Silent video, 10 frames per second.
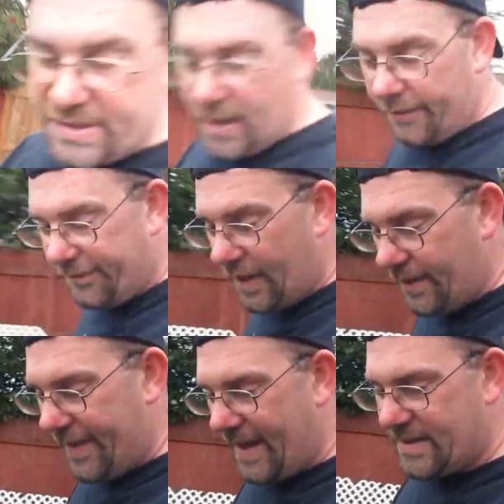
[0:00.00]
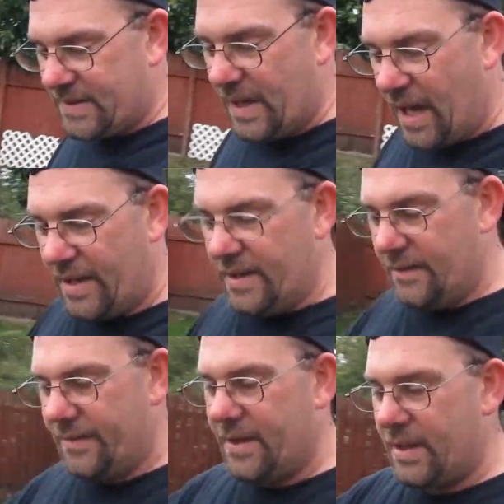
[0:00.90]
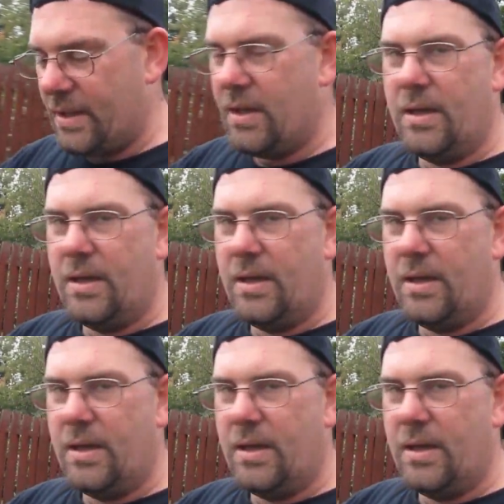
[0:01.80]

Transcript: stuff that's not in the